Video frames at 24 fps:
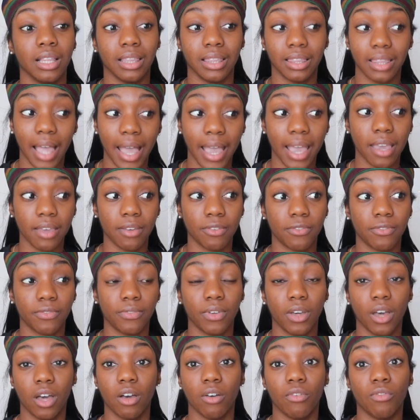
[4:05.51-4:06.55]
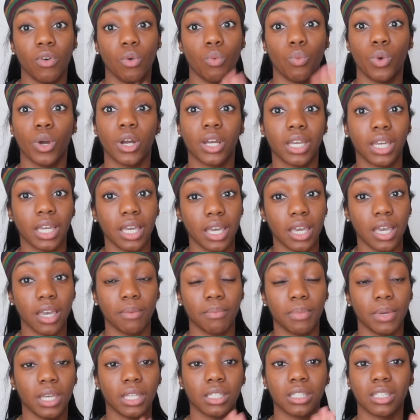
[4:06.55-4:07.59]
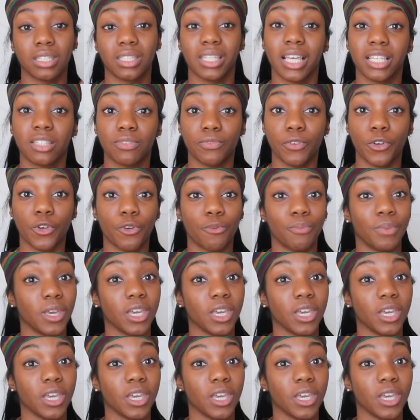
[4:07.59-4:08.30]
life, of working, being successful,